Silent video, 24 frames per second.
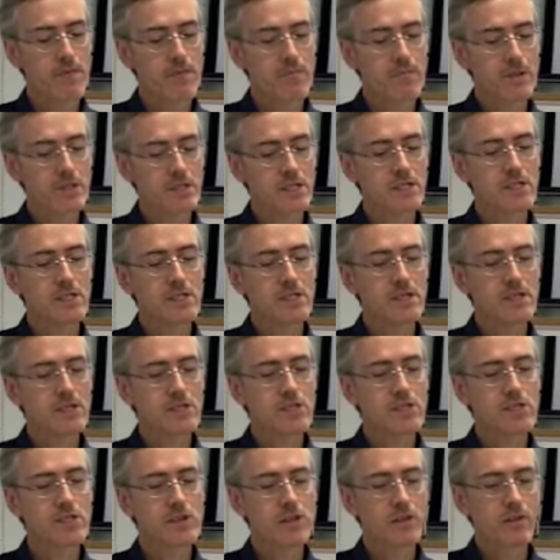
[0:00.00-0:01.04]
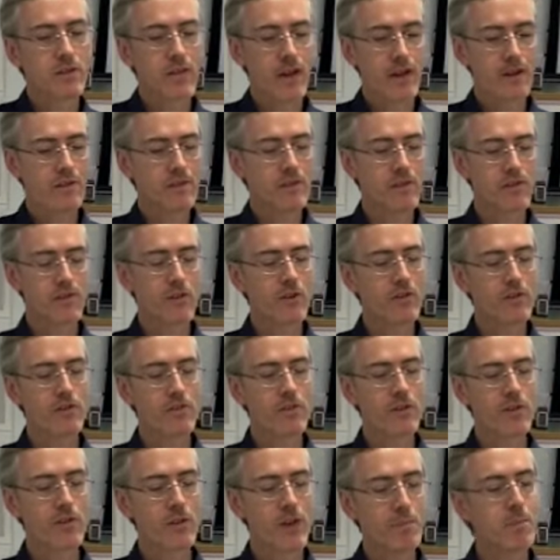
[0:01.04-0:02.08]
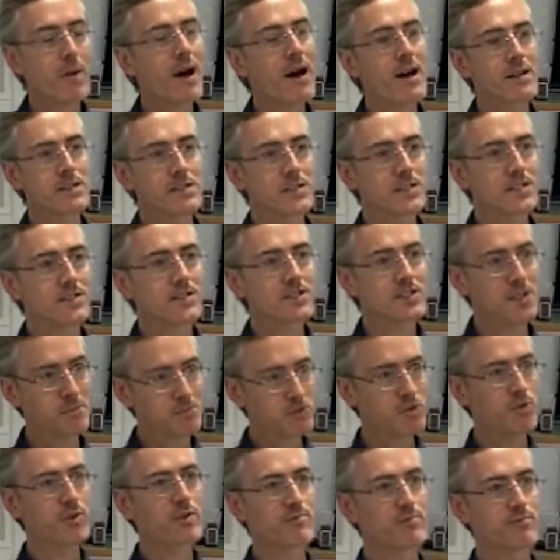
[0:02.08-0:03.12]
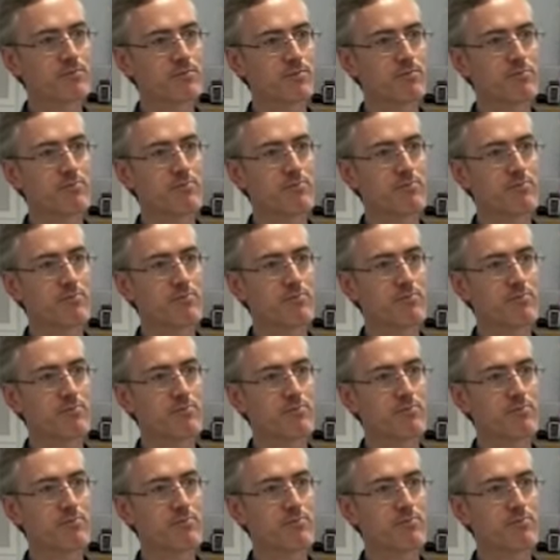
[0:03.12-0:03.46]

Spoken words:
Physicists, they posit some sort of